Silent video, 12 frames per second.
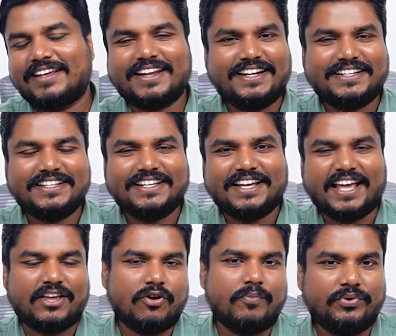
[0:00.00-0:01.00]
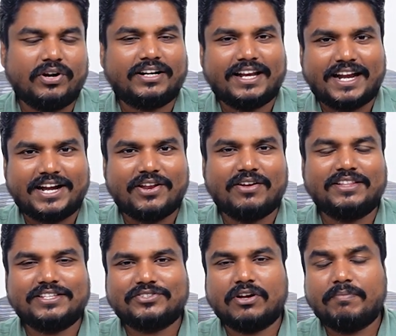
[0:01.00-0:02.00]
Right? I hope you got clarity on
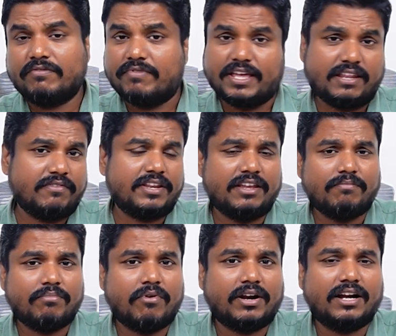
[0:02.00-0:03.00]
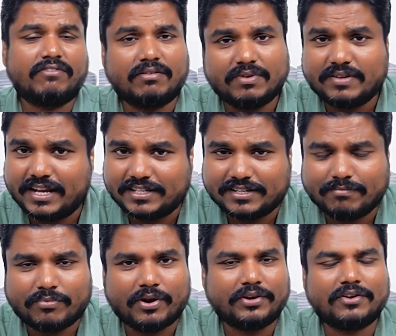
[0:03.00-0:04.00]
this topic. Very, very important from our exam
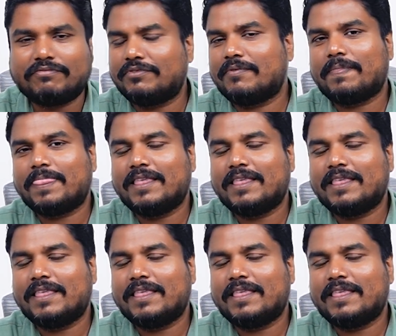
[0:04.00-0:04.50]
point of view.